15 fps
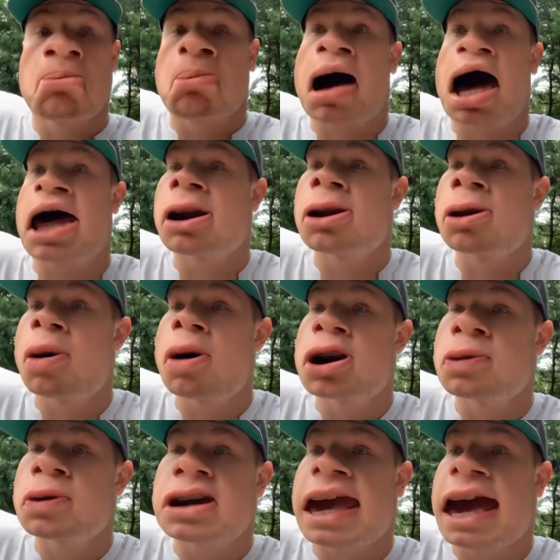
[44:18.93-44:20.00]
I don't know where
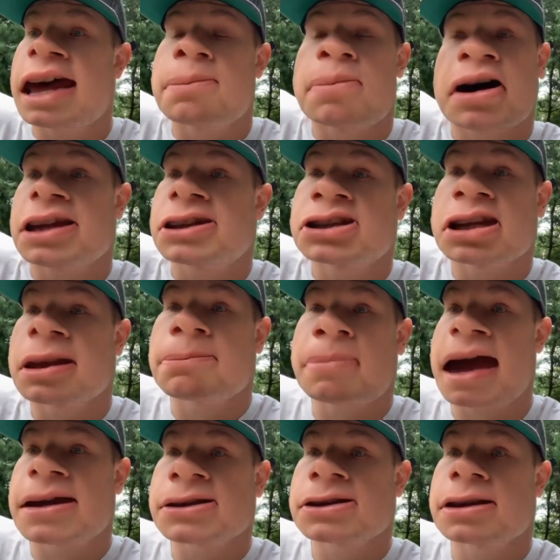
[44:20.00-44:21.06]
we get it, but it's the
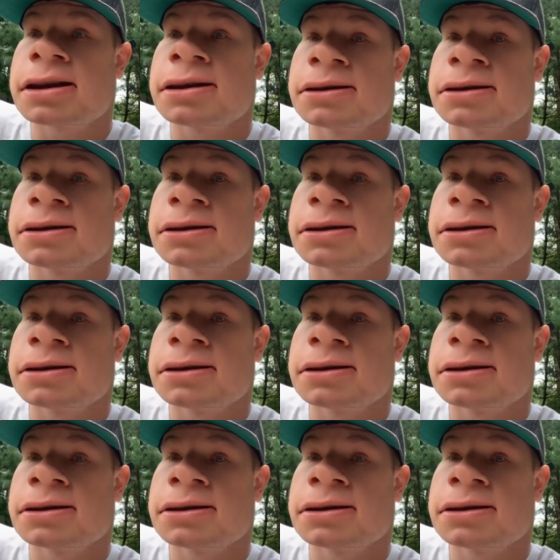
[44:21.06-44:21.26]
best.